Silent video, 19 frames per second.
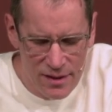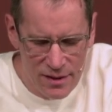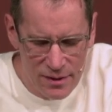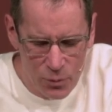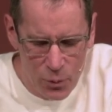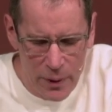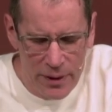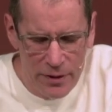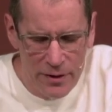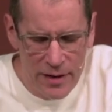
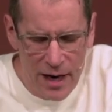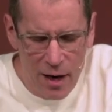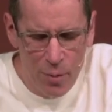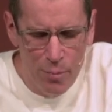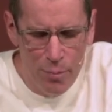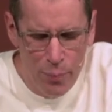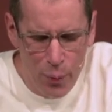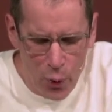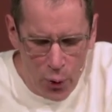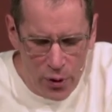And we are now
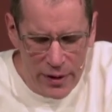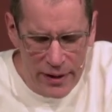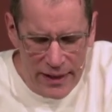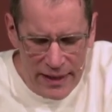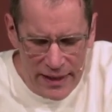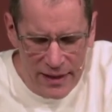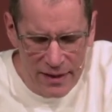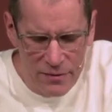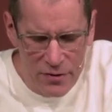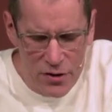born
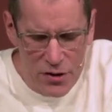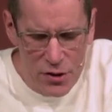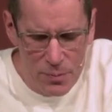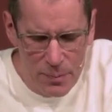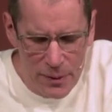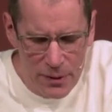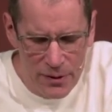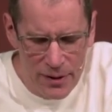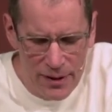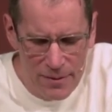again of the
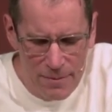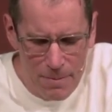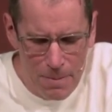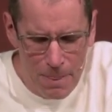Spirit.